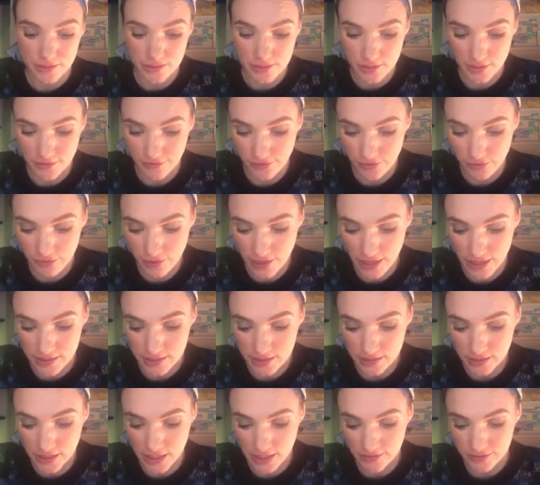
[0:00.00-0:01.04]
of thread
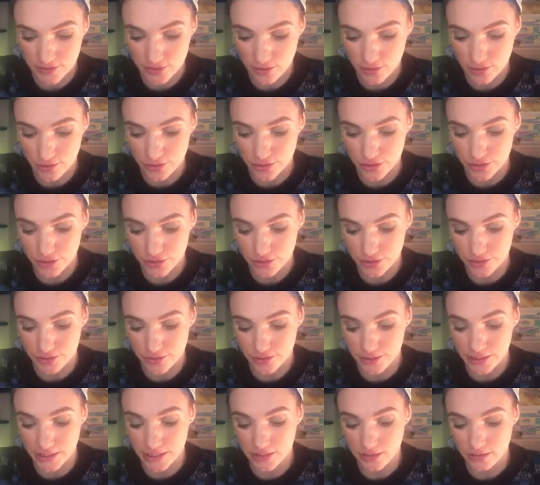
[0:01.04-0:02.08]
left on your
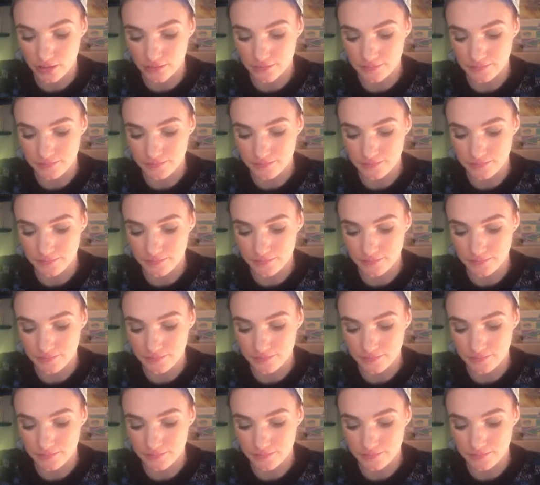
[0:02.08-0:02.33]
needle.